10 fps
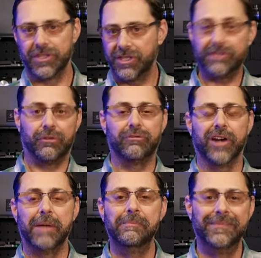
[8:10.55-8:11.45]
this is full
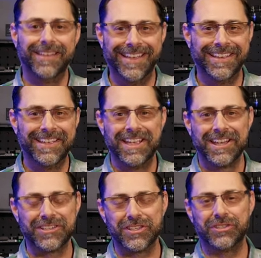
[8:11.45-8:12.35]
frame
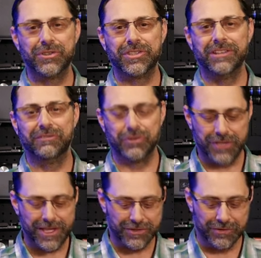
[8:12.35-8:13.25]
because it's using the full
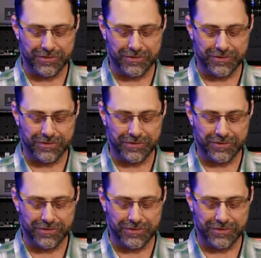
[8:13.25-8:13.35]
sensor.